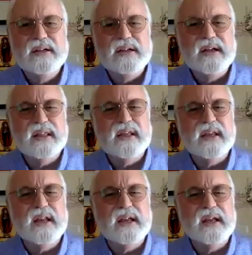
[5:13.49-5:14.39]
And I
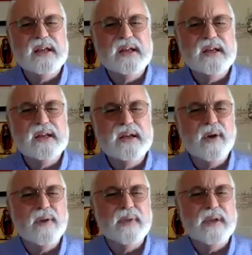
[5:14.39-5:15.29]
thought, "You
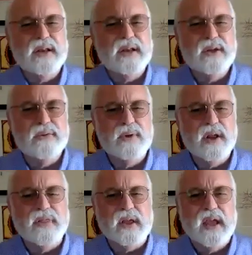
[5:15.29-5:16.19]
want me to do
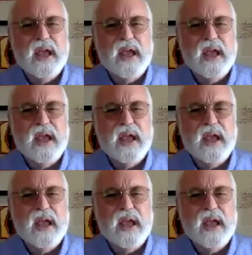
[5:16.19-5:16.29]
nothing?"